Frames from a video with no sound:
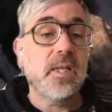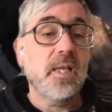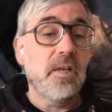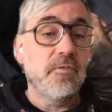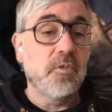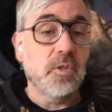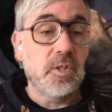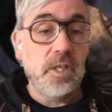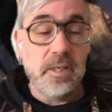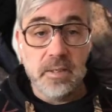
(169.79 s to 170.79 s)
And they
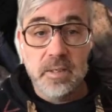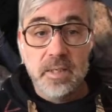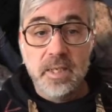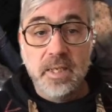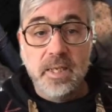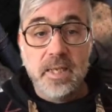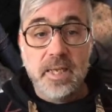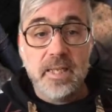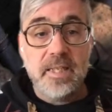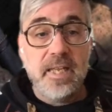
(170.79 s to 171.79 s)
go into these
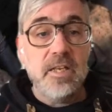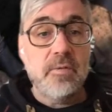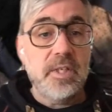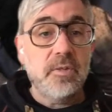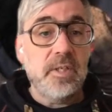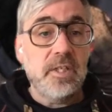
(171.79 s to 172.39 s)
mines to